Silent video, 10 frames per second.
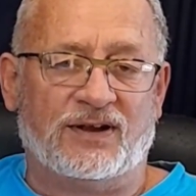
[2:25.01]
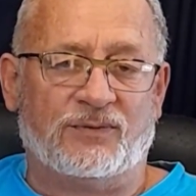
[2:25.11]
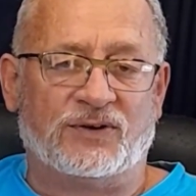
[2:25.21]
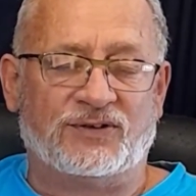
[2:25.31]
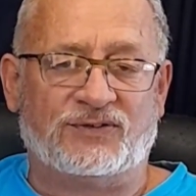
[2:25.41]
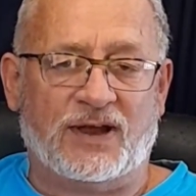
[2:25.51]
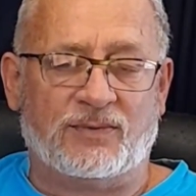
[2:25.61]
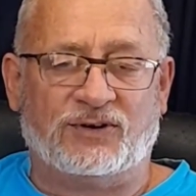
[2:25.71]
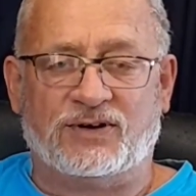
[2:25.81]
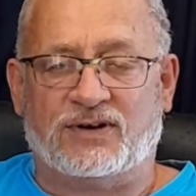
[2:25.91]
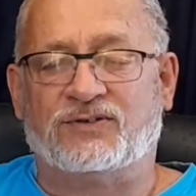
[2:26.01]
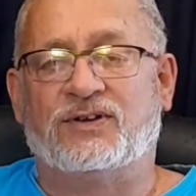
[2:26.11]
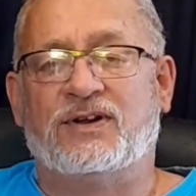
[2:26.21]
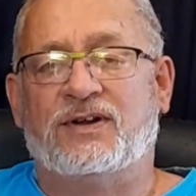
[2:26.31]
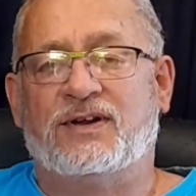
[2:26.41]
was a sabotage
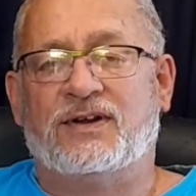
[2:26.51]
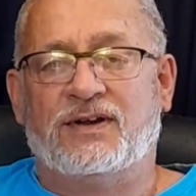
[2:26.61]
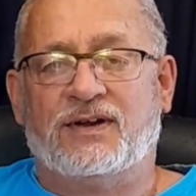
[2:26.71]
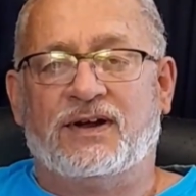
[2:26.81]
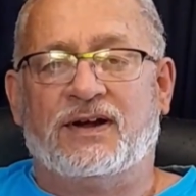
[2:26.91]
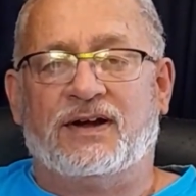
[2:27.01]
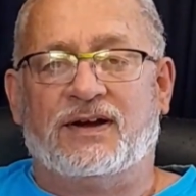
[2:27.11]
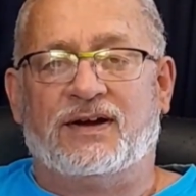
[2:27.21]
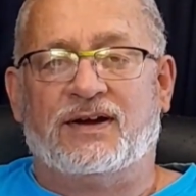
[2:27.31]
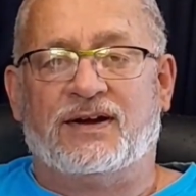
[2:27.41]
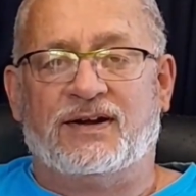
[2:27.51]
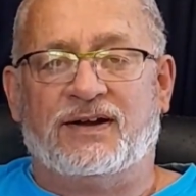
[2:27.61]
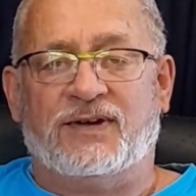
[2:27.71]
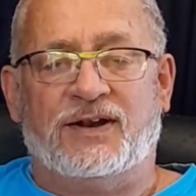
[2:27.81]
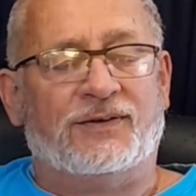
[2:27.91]

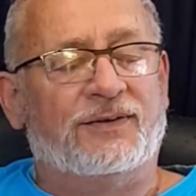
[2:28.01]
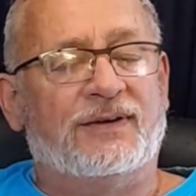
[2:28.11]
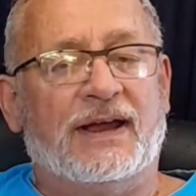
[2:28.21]
event.